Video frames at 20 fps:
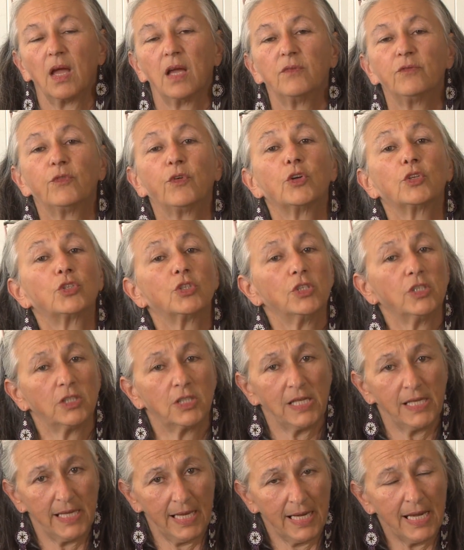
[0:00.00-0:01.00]

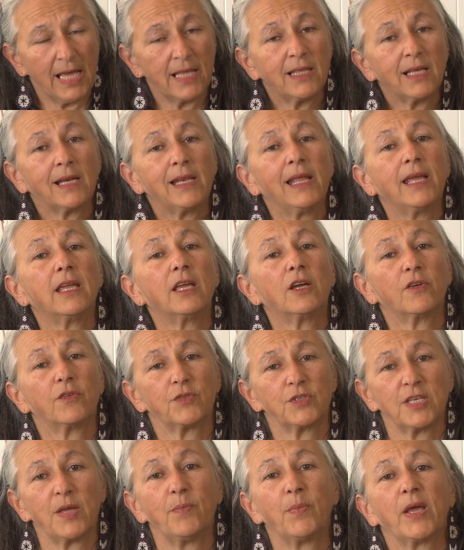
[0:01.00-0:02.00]
Unfortunately, another layer
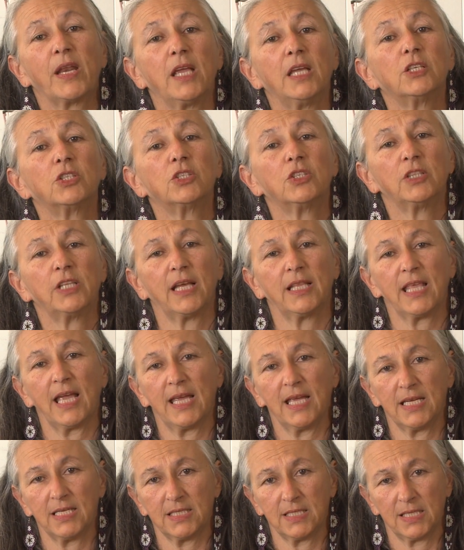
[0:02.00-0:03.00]
of separation that
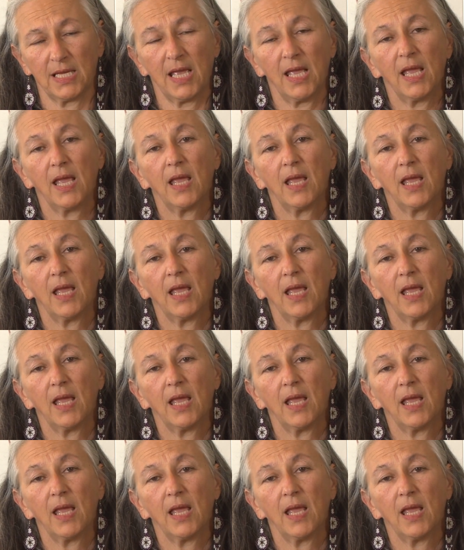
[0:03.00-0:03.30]
has